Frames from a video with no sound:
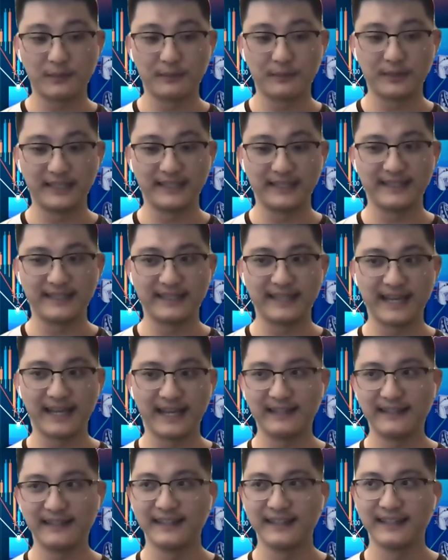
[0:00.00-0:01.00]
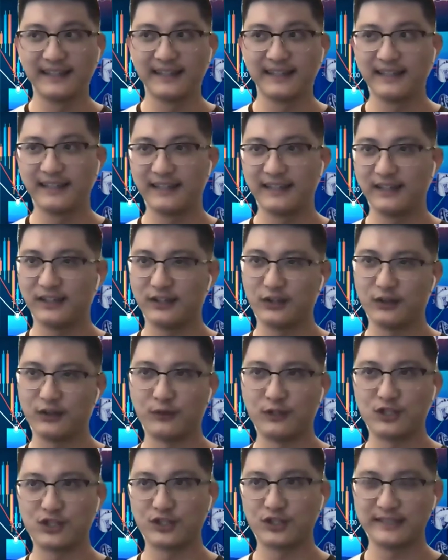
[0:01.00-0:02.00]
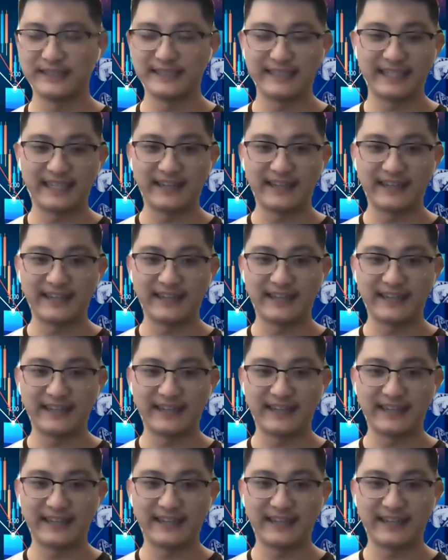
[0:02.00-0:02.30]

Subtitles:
company that originally